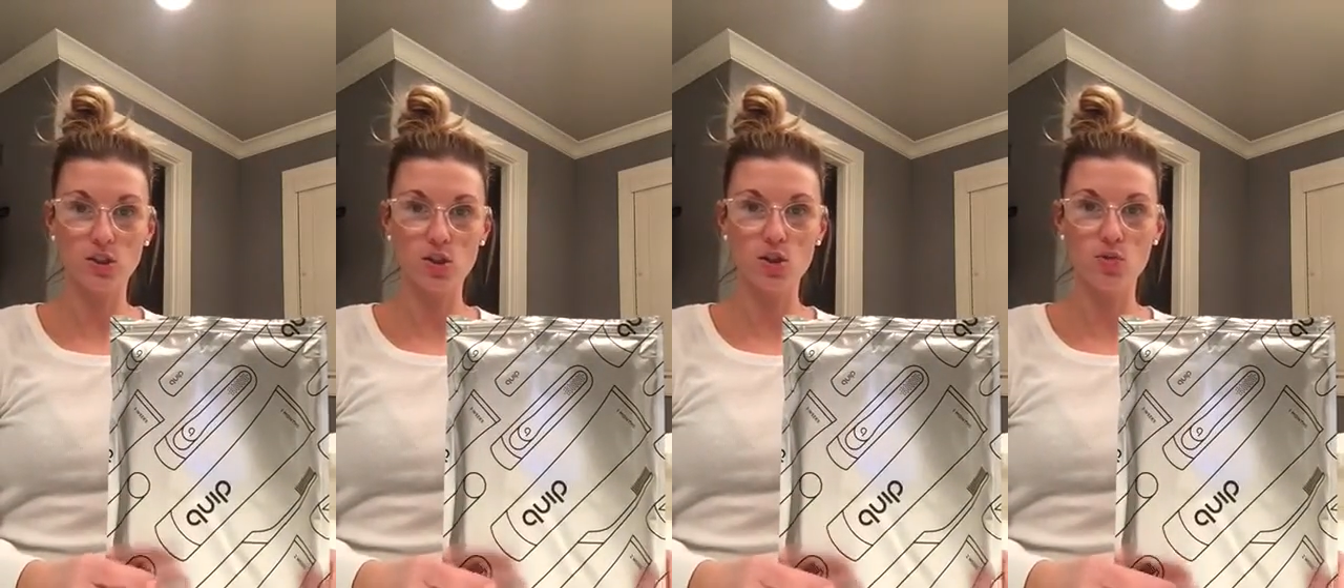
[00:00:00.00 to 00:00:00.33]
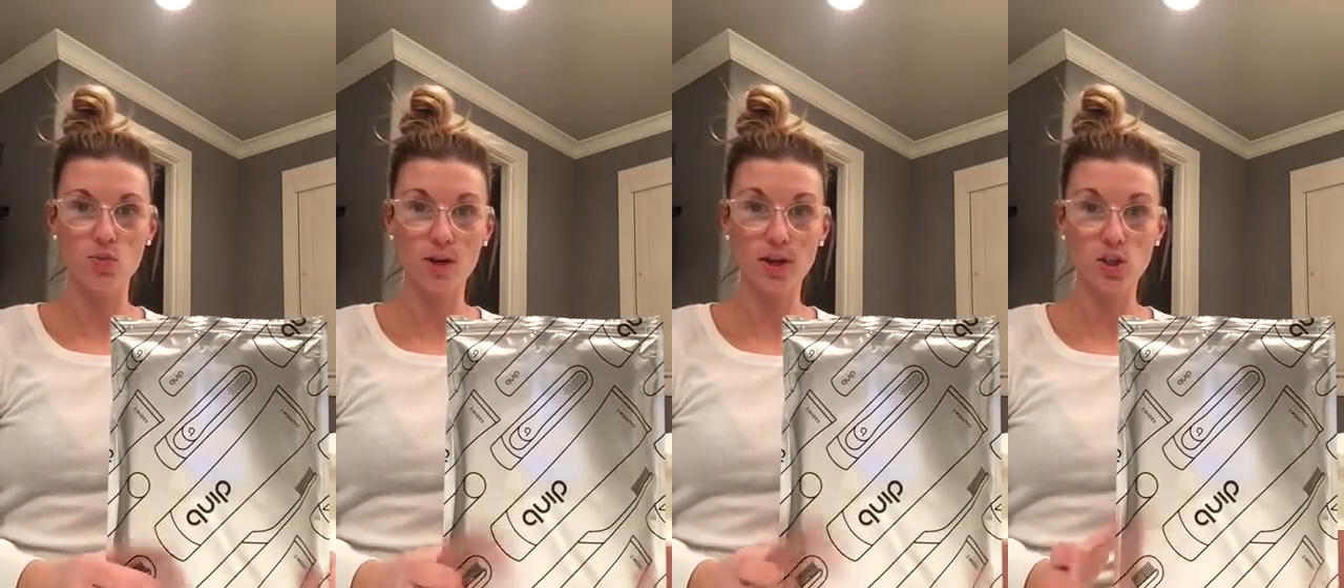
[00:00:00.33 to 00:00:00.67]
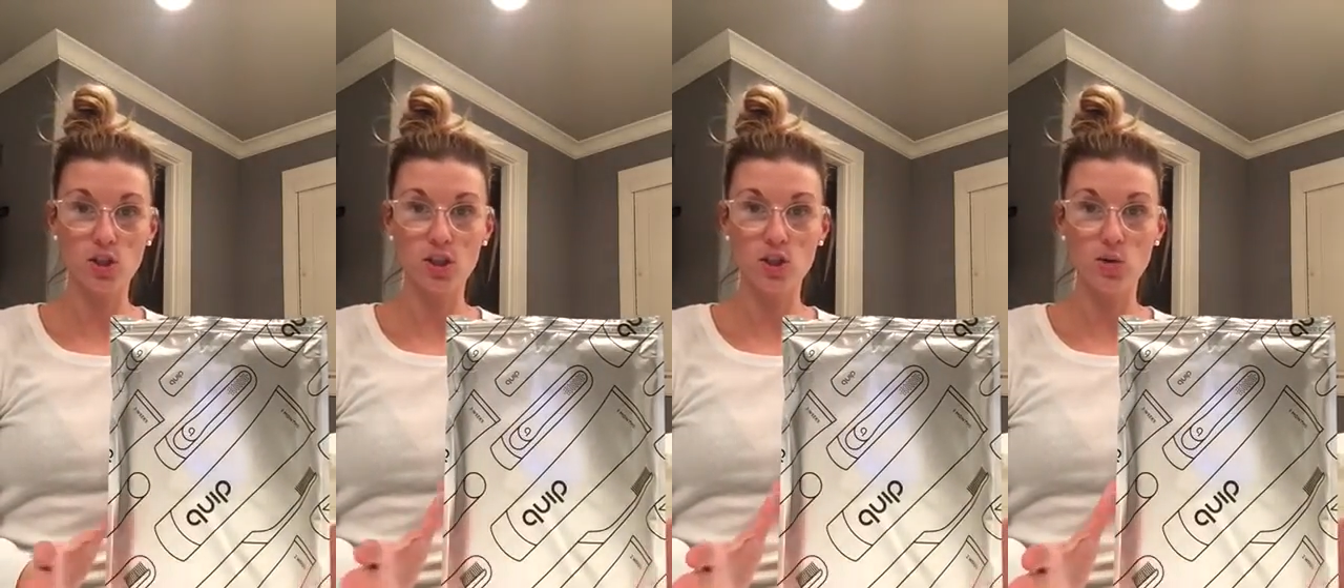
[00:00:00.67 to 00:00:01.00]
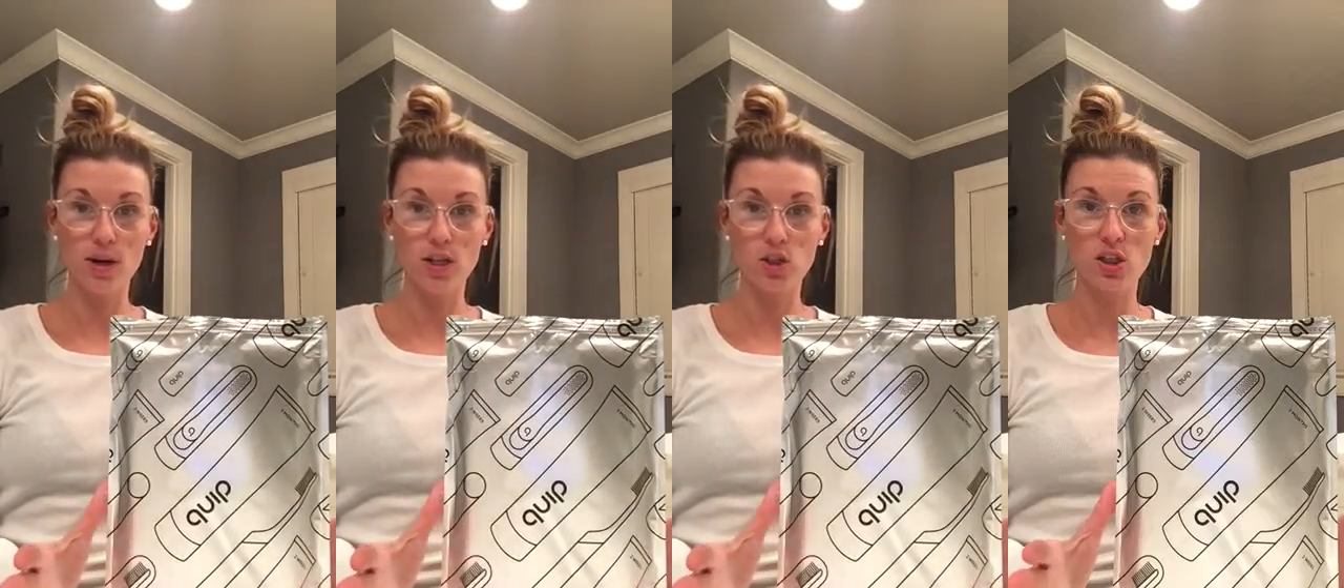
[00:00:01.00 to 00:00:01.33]
toothbrush
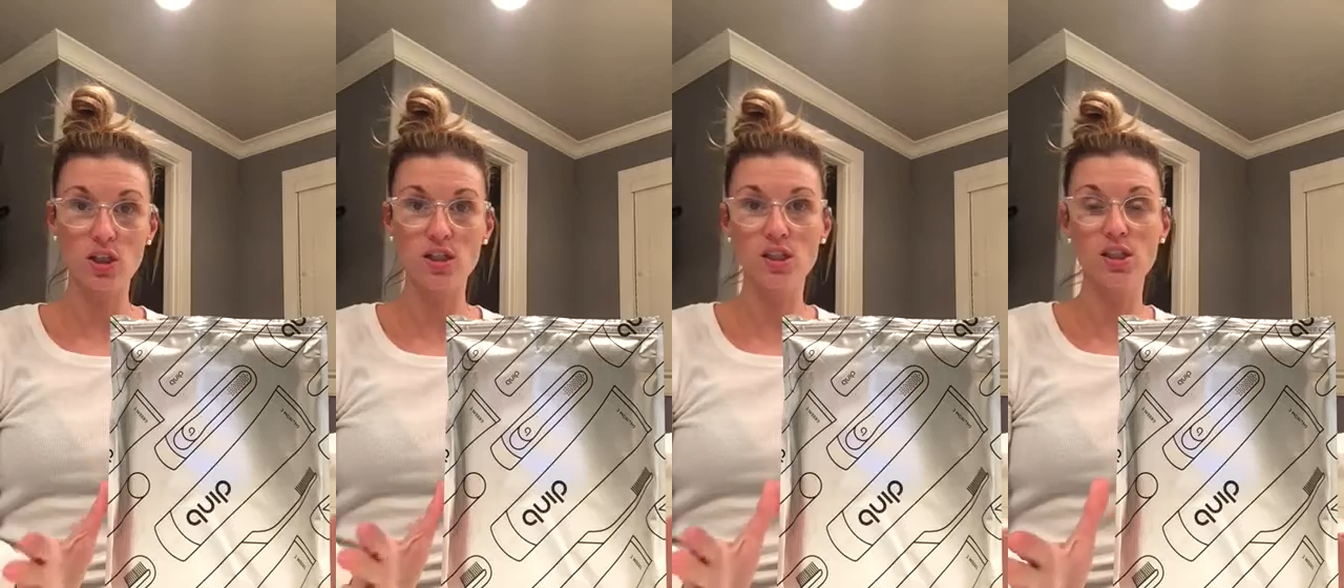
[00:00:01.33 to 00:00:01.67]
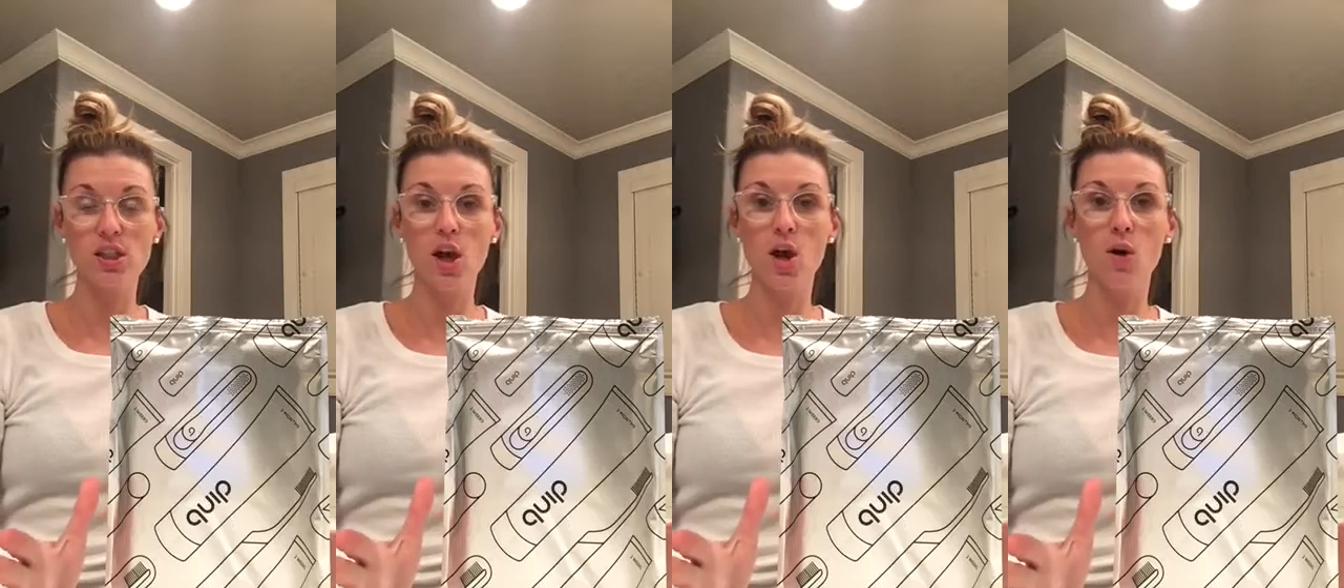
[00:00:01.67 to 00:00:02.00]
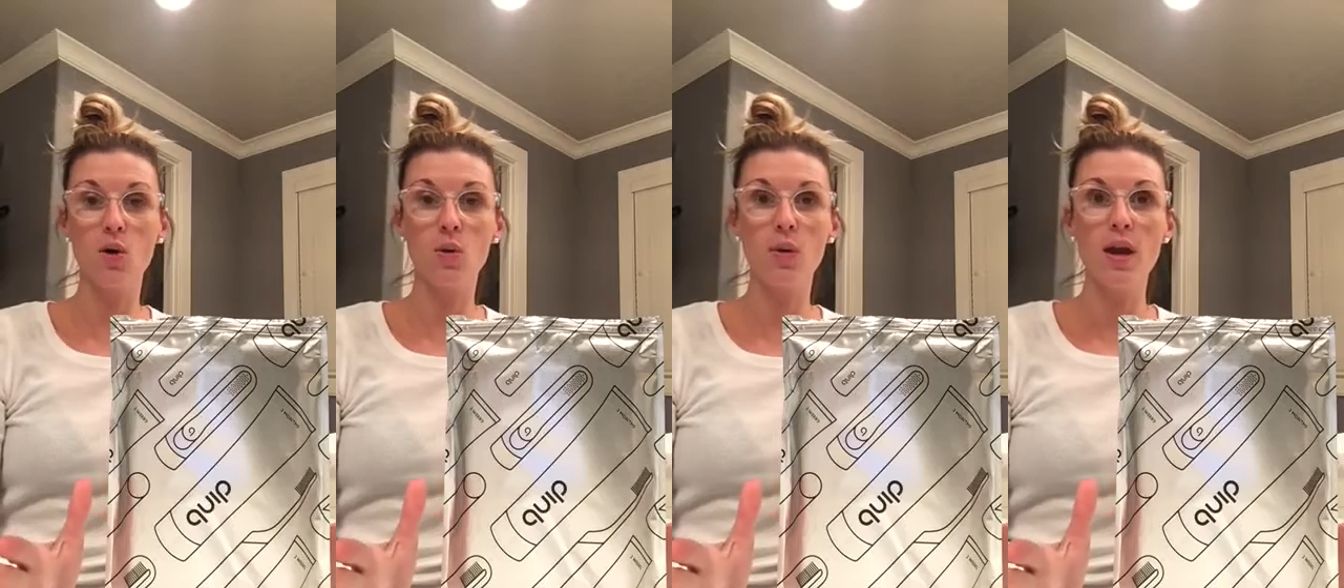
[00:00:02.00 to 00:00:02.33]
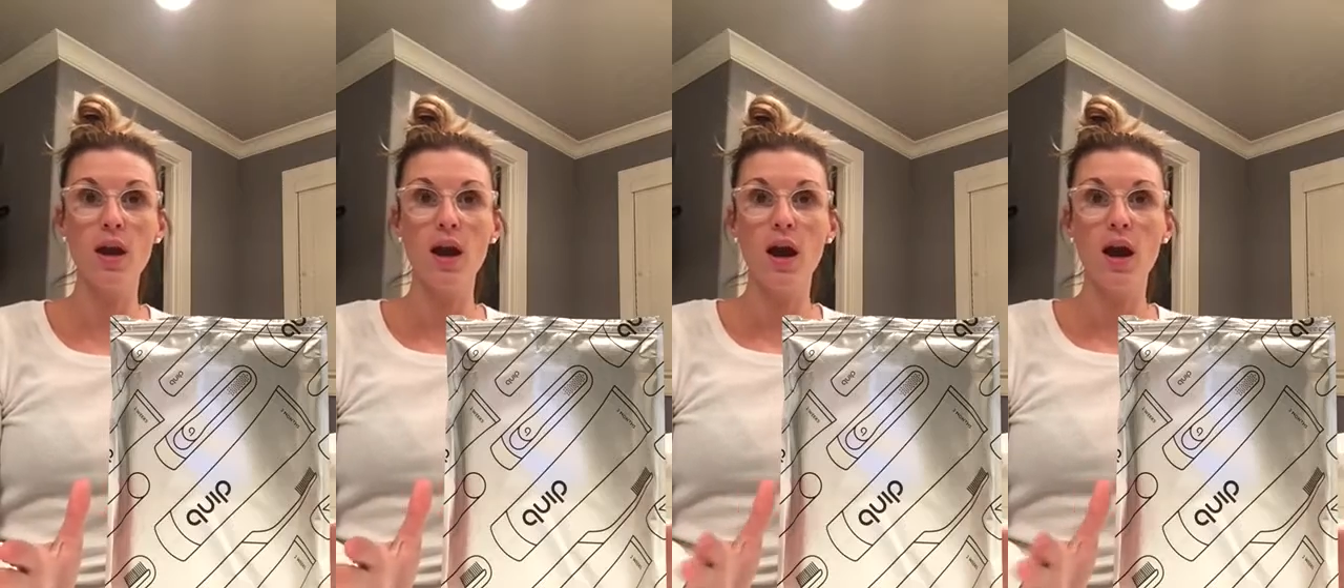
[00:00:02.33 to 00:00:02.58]
situation. So